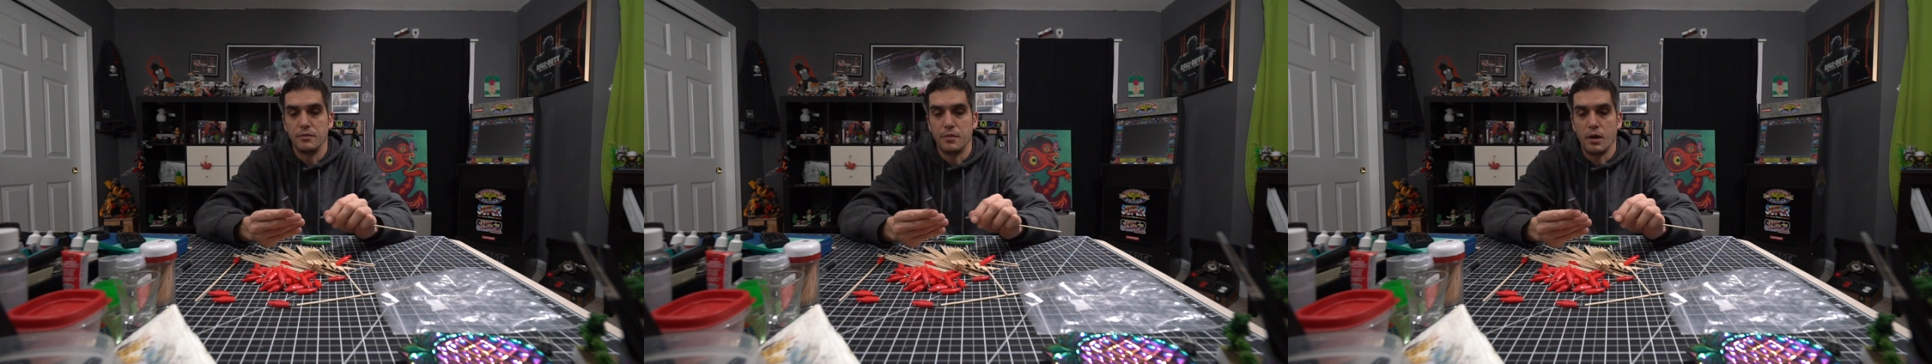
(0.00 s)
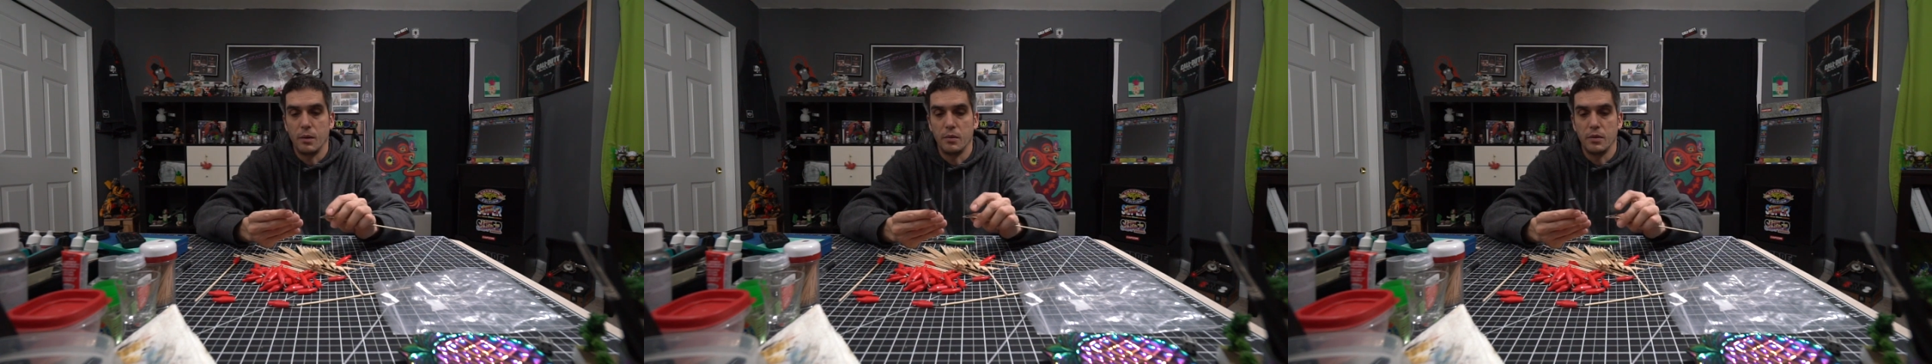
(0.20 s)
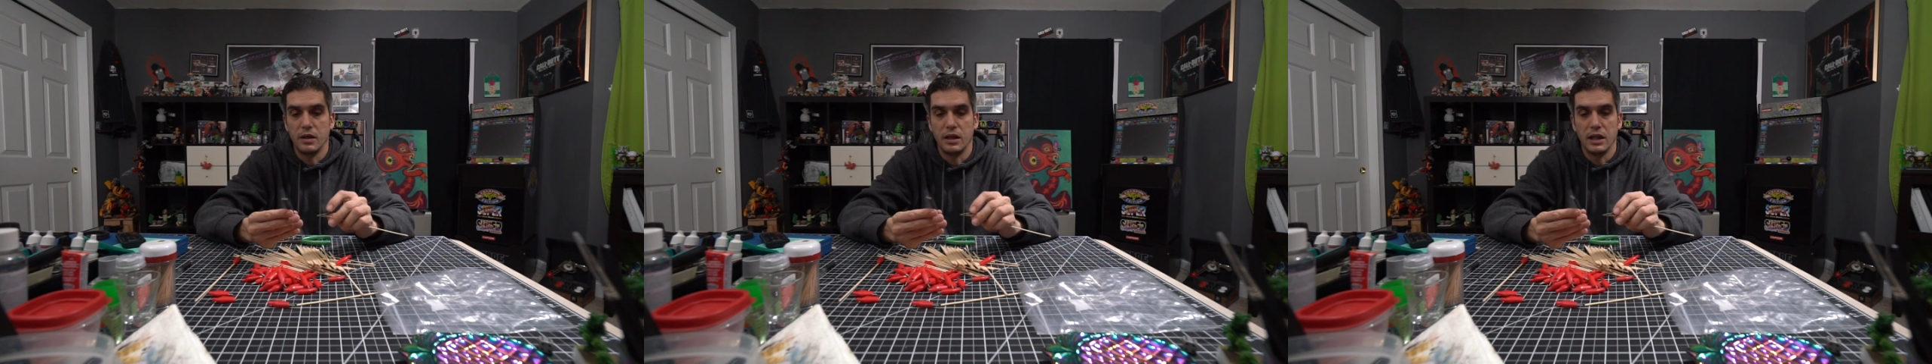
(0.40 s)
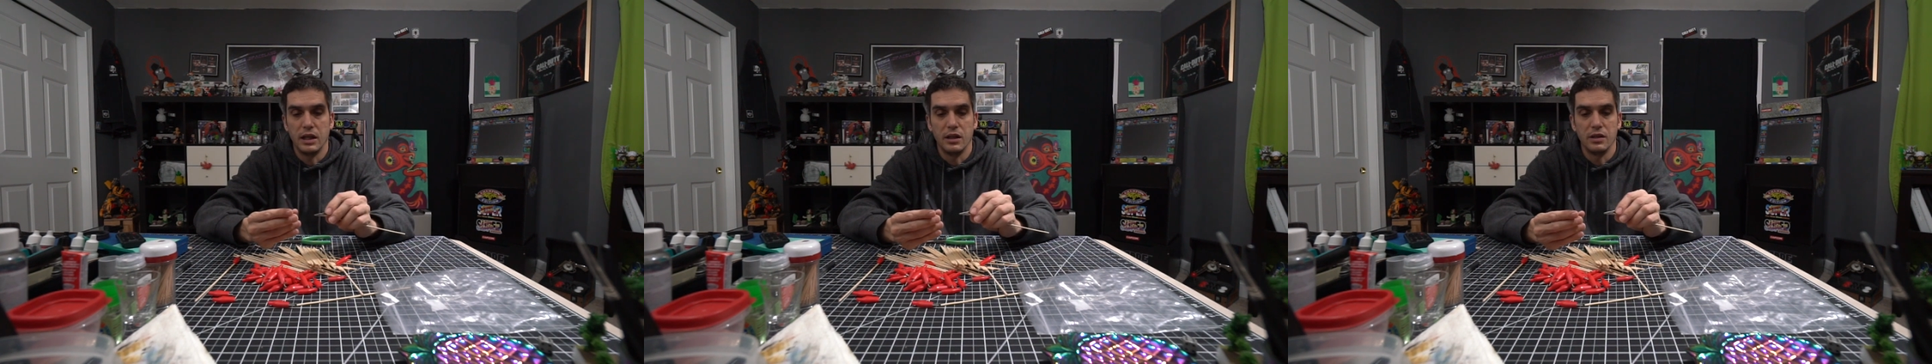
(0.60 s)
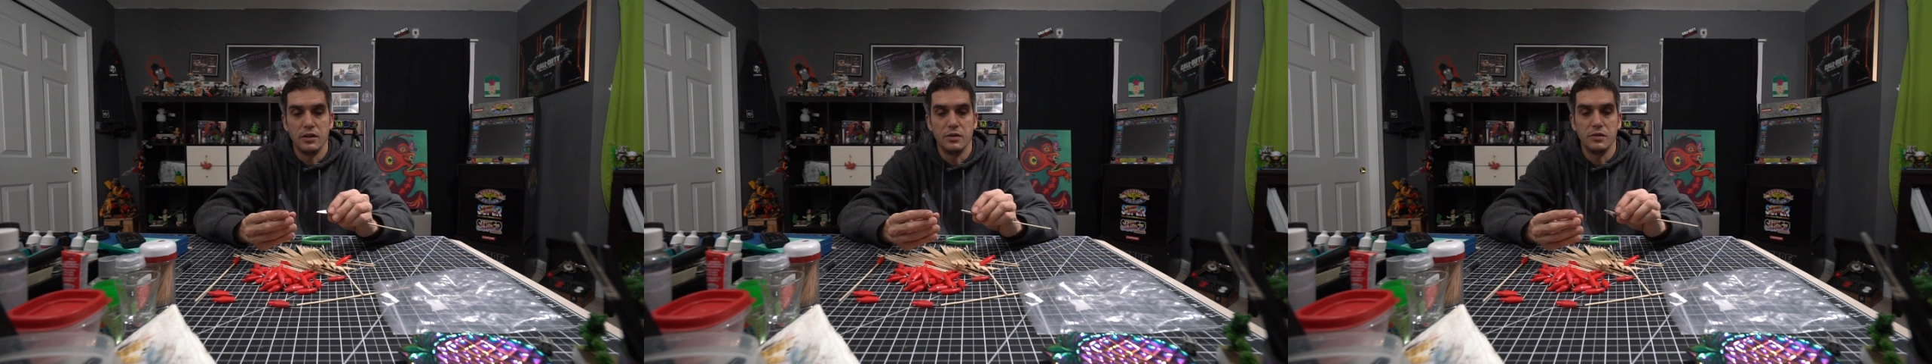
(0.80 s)

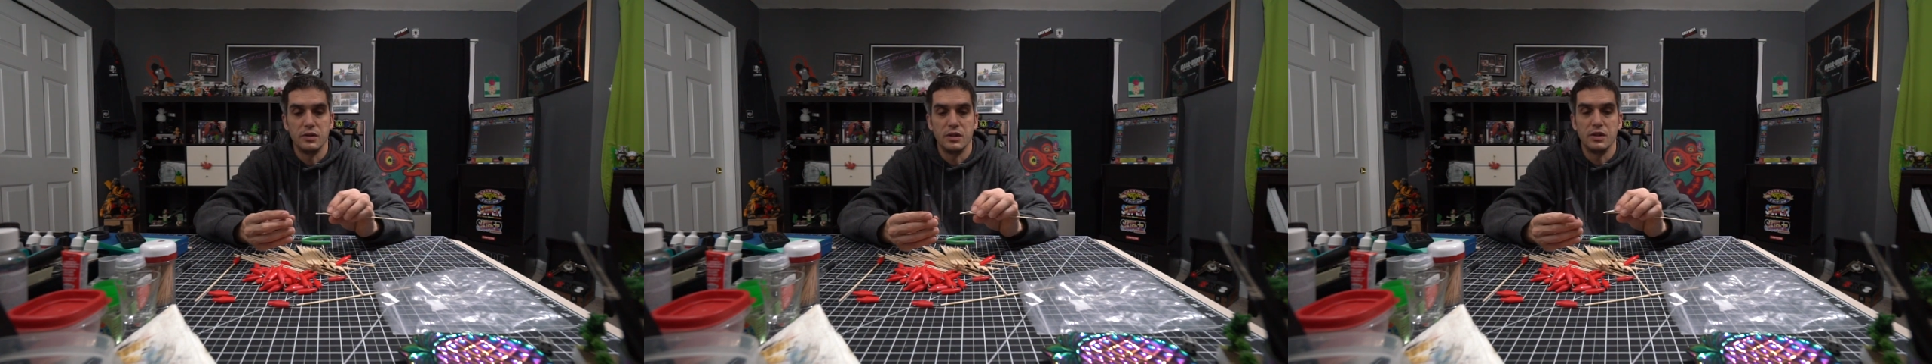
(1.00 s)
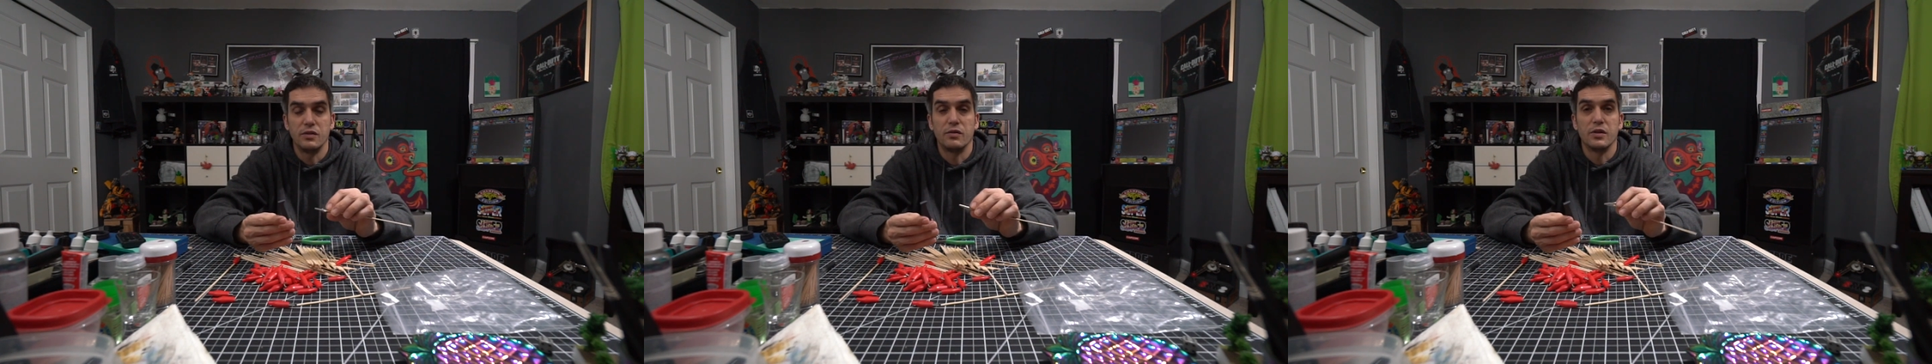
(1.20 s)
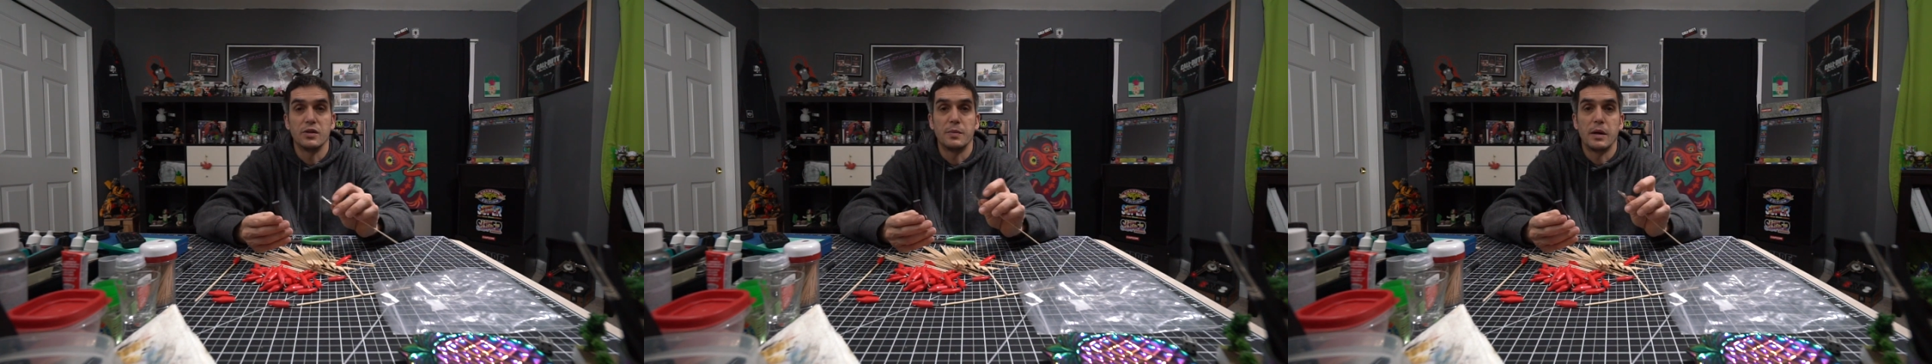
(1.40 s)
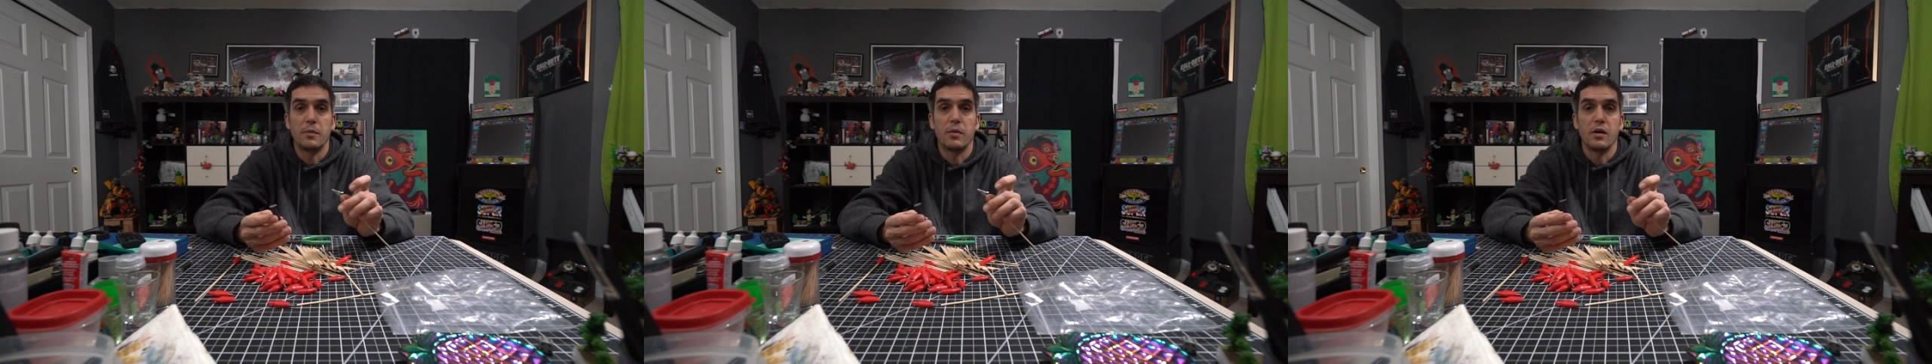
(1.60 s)
probably use these for spare